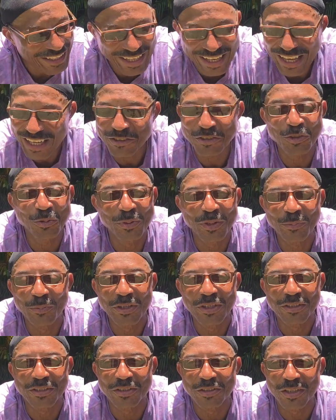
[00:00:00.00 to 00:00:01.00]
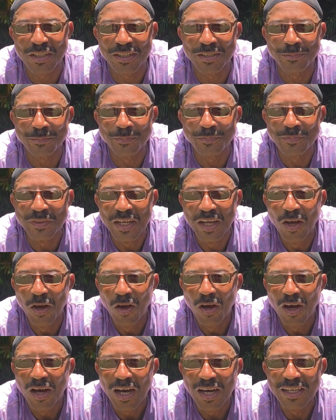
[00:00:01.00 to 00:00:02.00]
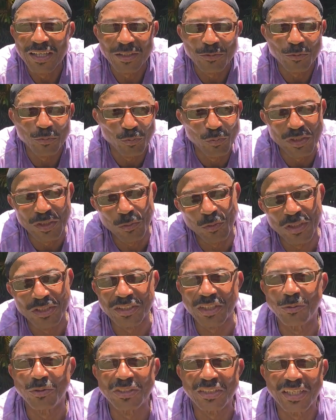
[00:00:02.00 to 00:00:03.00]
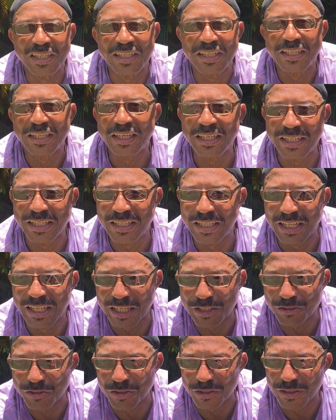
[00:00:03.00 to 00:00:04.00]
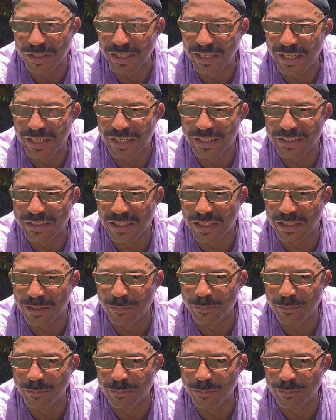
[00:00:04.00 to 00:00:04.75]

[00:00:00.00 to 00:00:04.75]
It has to be because what it was, I was at a lecture and